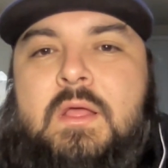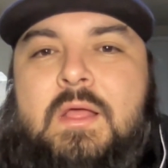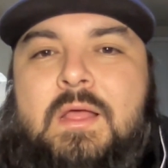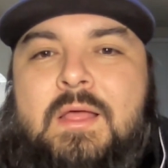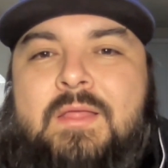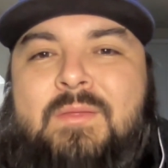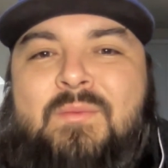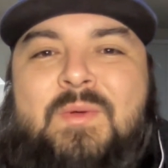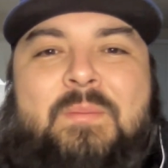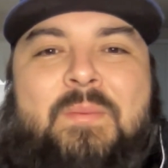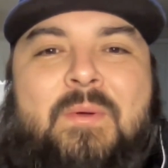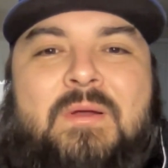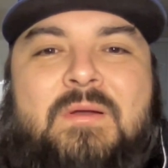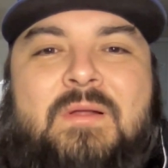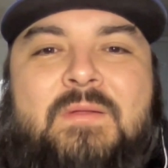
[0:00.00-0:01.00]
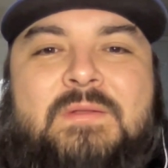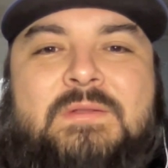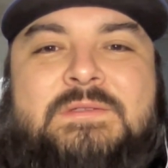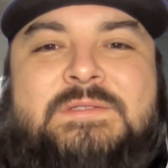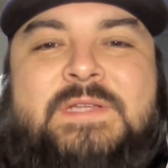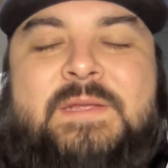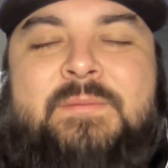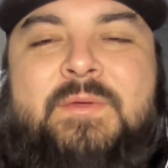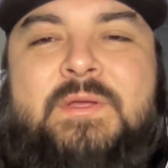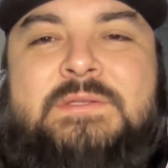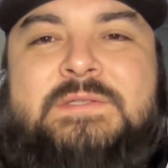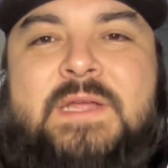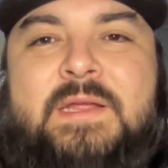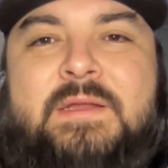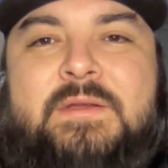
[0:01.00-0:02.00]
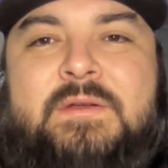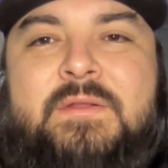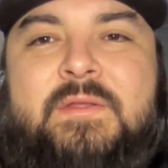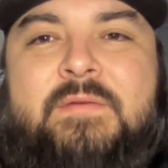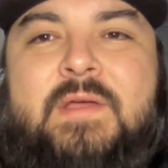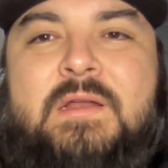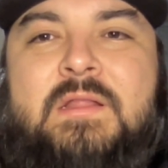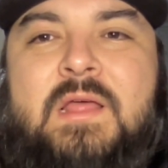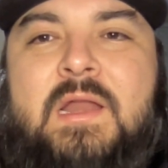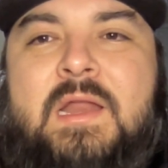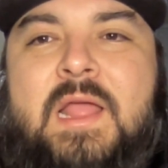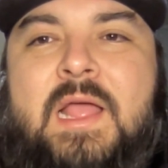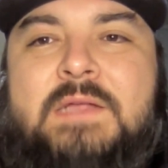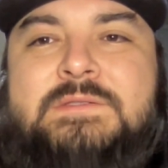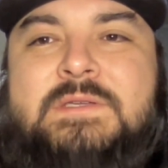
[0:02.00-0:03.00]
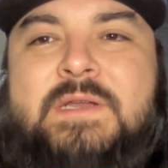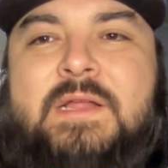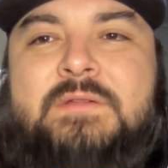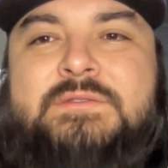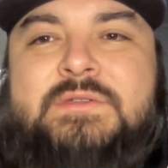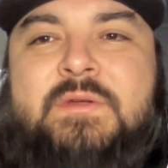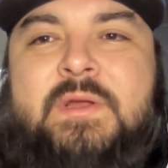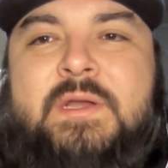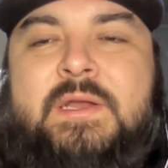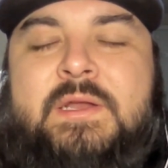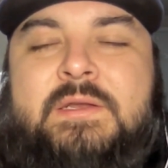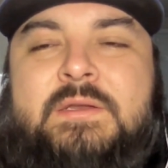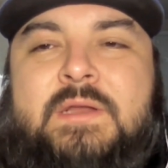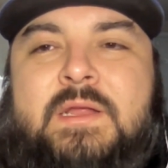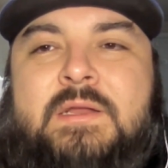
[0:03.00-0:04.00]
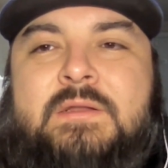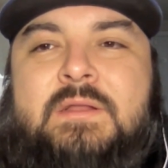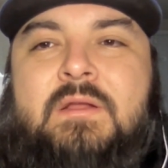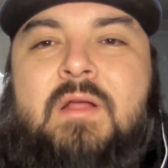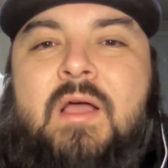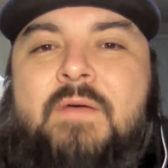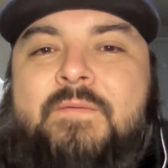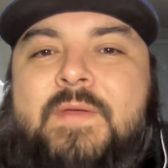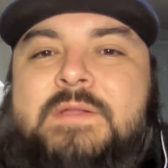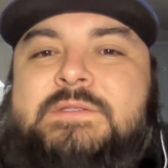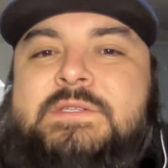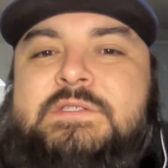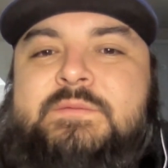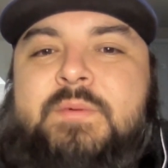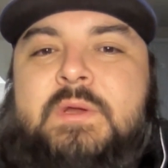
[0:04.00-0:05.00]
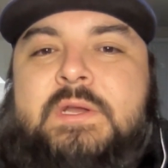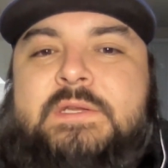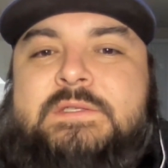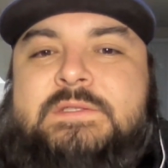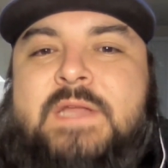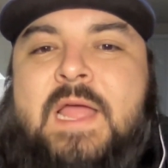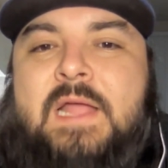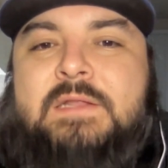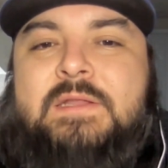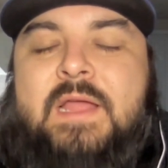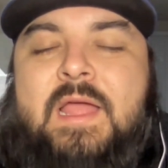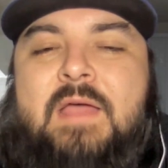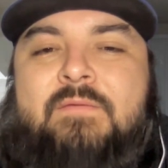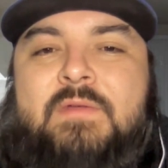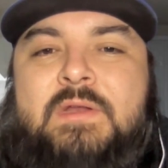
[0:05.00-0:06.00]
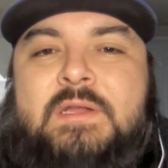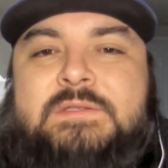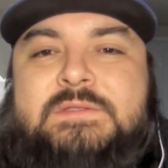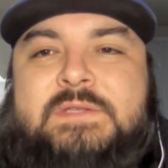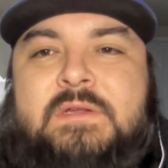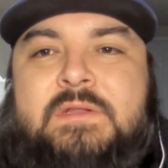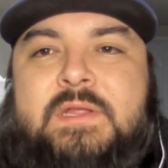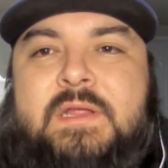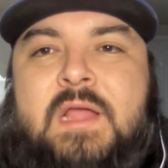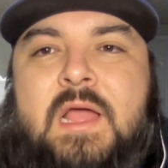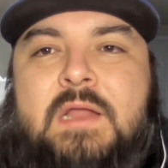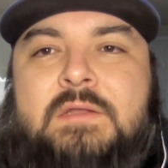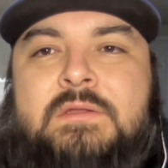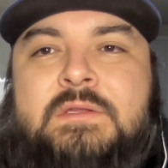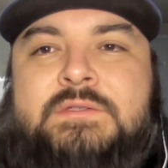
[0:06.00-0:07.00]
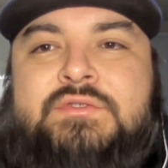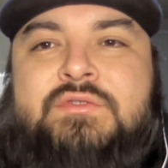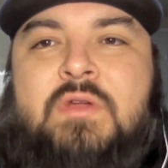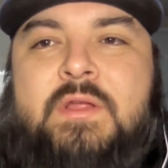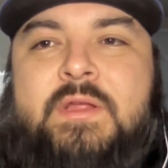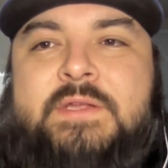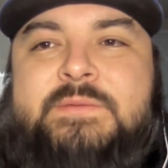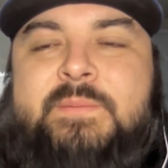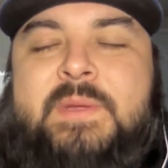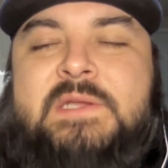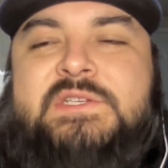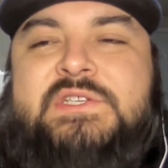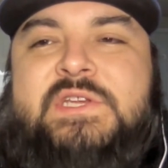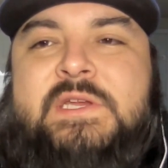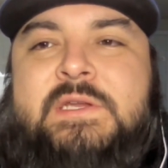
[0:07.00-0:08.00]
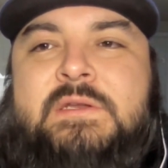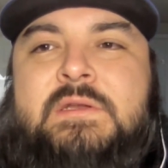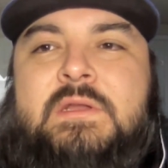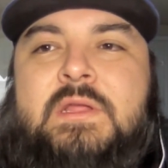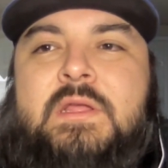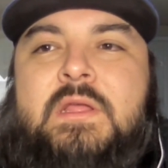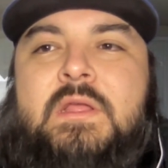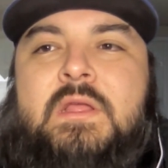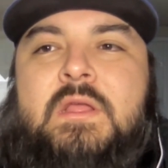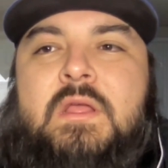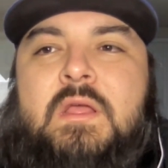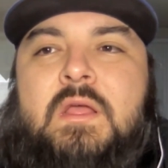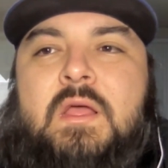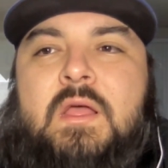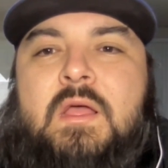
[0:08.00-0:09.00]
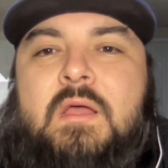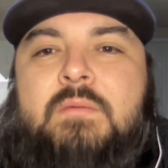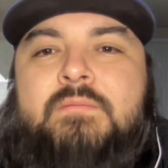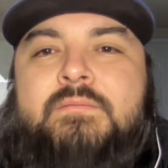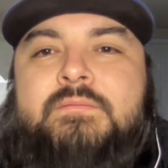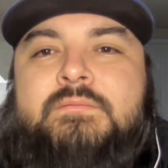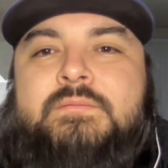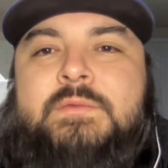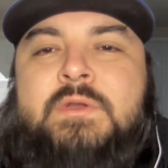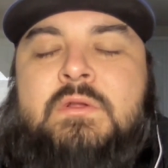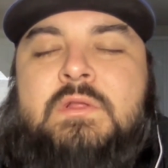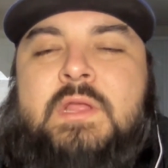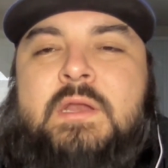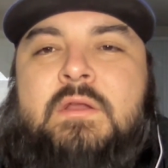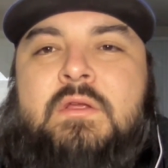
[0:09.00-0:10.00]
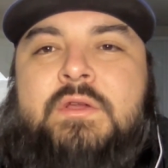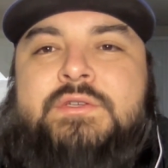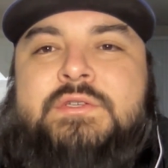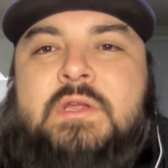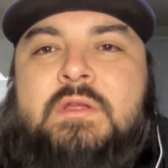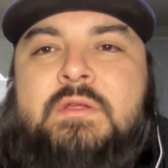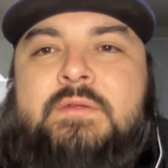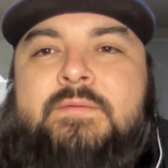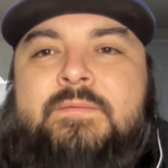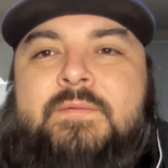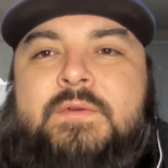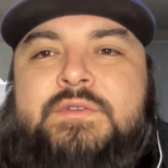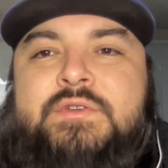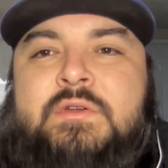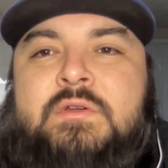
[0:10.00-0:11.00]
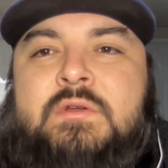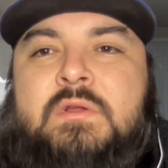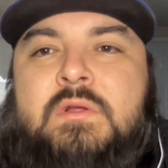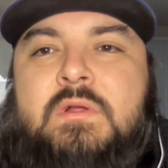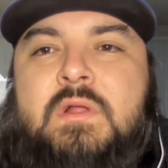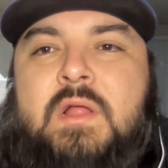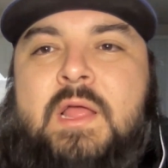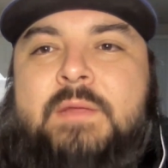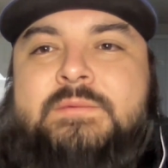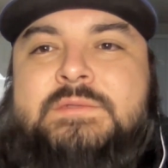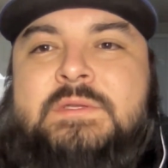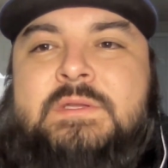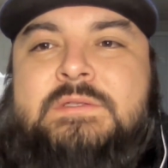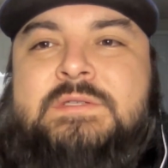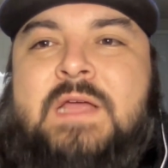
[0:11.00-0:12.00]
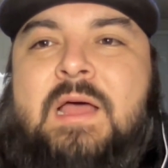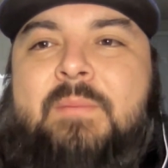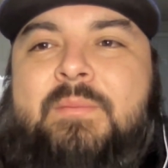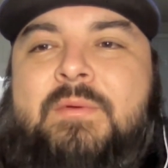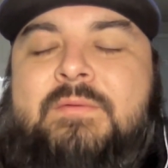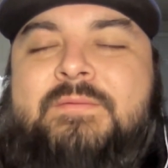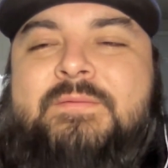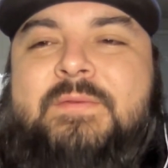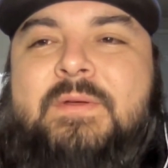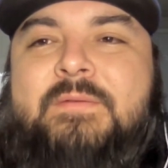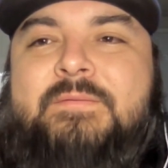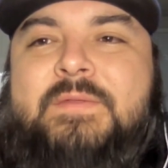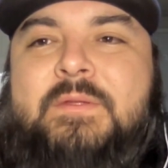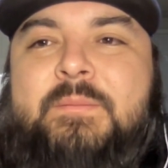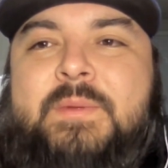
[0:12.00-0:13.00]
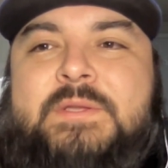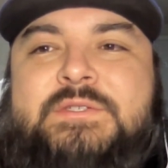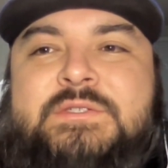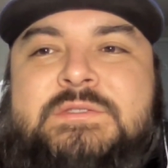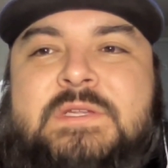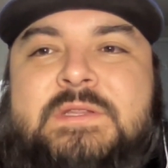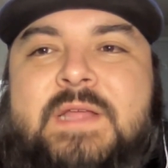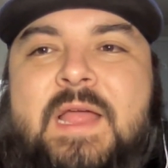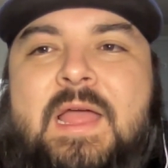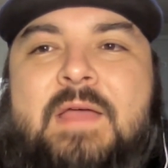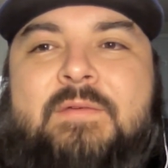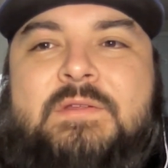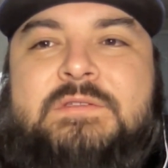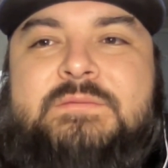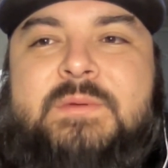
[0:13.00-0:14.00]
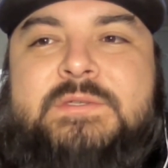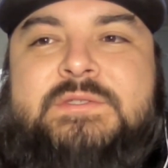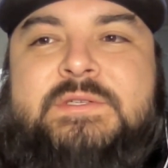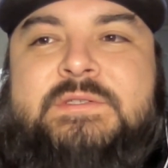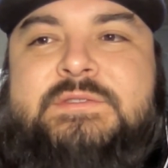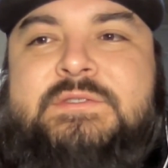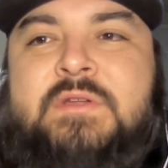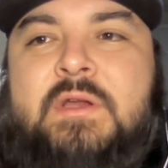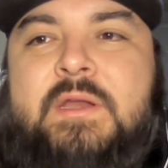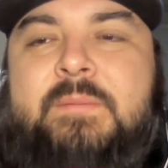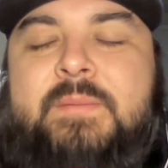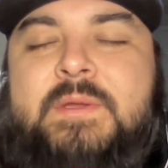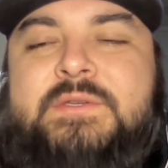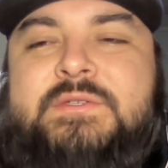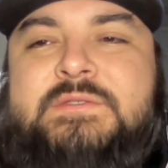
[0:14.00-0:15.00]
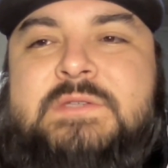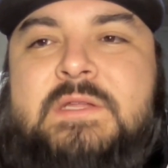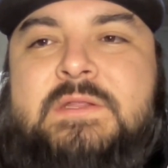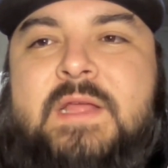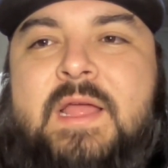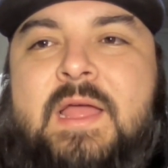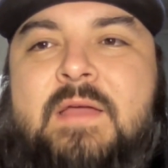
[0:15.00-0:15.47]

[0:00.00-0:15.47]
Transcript: One part on Team USA, you know, they've had a lot of guys announced already, and their offense is pretty stacked. They haven't necessarily gotten the strongest pitching. You know, Clayton Kershaw for sure climbs to the top of the pitchers that they have, especially starting pitchers that they